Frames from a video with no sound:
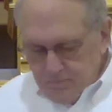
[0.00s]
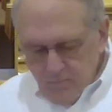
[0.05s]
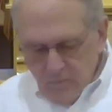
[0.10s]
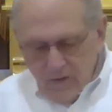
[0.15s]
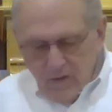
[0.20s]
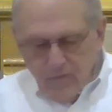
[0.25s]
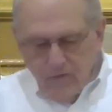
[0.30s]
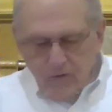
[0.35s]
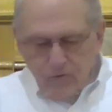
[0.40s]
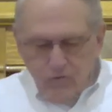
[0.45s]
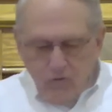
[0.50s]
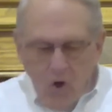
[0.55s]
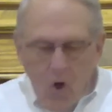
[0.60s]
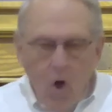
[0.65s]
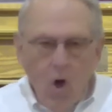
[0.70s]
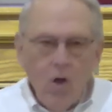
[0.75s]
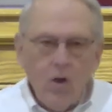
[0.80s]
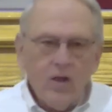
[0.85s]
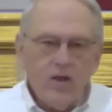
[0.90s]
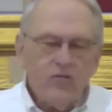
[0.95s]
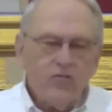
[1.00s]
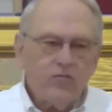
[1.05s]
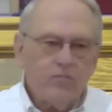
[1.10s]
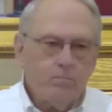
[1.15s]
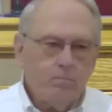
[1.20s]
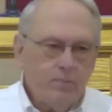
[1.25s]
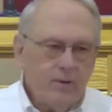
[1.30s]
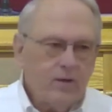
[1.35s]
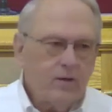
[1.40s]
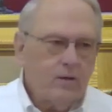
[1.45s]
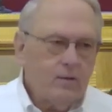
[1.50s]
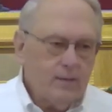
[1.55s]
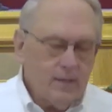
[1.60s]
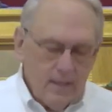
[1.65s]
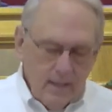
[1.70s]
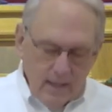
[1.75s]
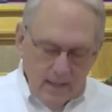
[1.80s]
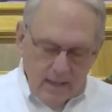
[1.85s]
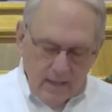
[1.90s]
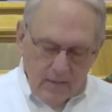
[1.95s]
the tallest
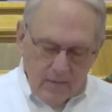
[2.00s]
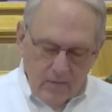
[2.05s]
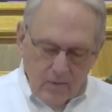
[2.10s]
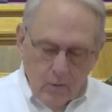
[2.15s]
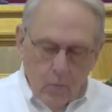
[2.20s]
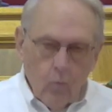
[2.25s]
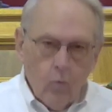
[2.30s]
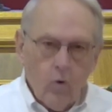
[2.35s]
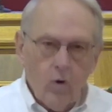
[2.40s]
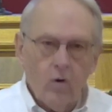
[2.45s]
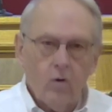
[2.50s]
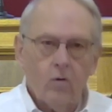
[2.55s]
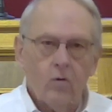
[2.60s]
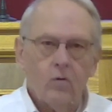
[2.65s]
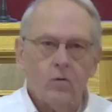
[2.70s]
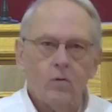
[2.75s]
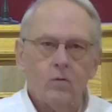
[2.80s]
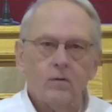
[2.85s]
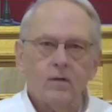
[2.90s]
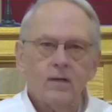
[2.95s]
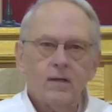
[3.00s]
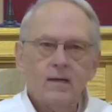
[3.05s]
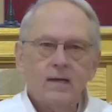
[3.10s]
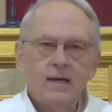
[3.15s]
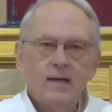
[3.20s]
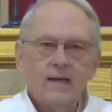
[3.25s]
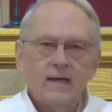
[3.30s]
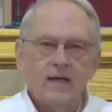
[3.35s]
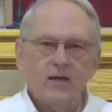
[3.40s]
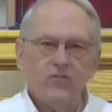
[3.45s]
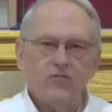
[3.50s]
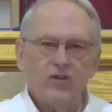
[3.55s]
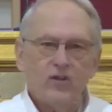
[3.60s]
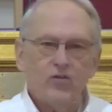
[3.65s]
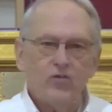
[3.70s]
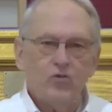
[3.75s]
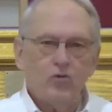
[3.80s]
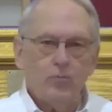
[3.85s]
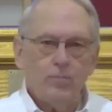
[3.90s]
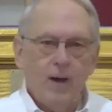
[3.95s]
building in the world is in
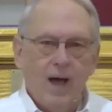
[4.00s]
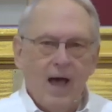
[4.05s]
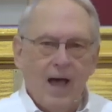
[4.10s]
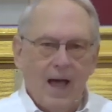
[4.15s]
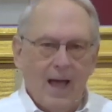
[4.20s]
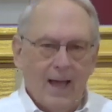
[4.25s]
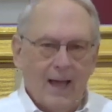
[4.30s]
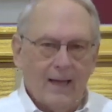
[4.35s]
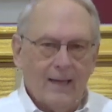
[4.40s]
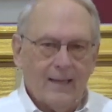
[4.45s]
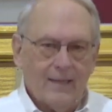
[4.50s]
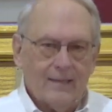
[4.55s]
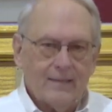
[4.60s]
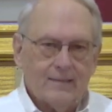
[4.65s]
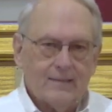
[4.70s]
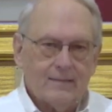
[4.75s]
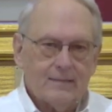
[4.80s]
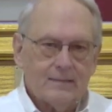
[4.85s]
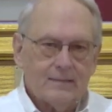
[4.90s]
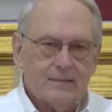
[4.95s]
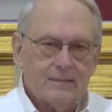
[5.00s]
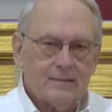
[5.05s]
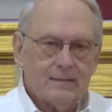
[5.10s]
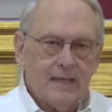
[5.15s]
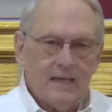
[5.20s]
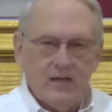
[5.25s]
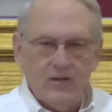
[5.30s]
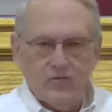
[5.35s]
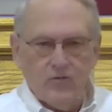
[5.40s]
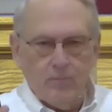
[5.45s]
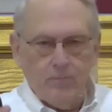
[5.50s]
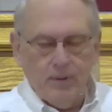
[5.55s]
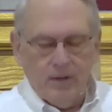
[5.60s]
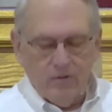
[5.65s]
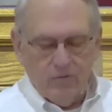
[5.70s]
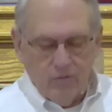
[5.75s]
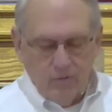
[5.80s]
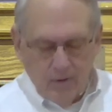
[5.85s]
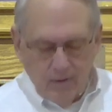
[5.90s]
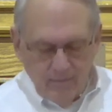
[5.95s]
Dubai. There's a
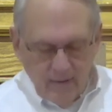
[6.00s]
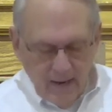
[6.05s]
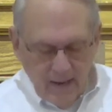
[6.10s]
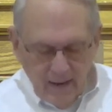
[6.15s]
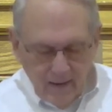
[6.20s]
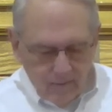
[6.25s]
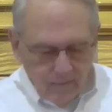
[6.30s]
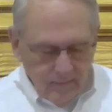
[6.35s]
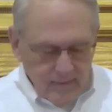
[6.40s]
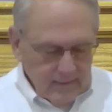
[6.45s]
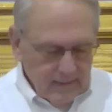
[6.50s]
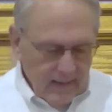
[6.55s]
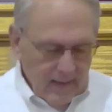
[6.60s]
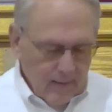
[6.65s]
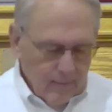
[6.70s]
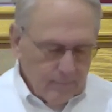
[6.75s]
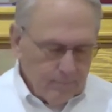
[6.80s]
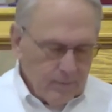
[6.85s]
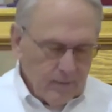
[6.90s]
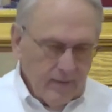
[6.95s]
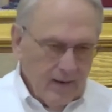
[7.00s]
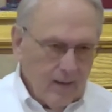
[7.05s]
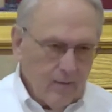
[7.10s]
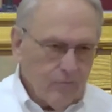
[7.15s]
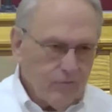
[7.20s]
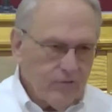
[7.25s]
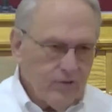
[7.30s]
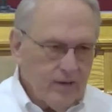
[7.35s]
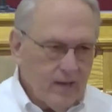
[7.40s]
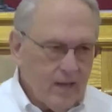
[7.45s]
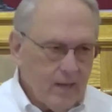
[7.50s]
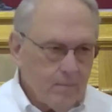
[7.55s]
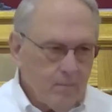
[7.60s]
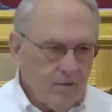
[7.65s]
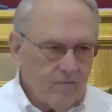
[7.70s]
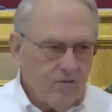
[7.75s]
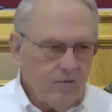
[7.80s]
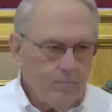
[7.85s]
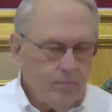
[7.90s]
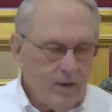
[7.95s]
picture of it. I don't can't pronounce the name
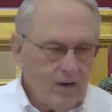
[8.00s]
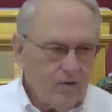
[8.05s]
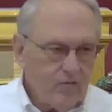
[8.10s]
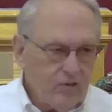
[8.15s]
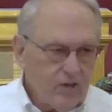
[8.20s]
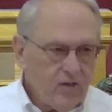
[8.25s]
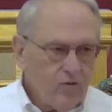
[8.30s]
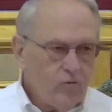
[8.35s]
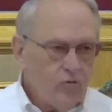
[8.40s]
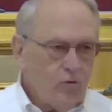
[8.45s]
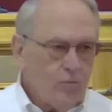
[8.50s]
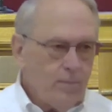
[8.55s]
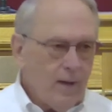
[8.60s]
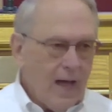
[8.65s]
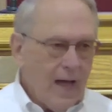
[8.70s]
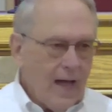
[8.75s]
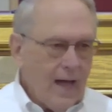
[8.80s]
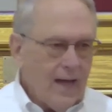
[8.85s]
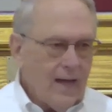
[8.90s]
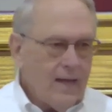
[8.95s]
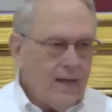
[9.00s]
of it, but it's in Dubai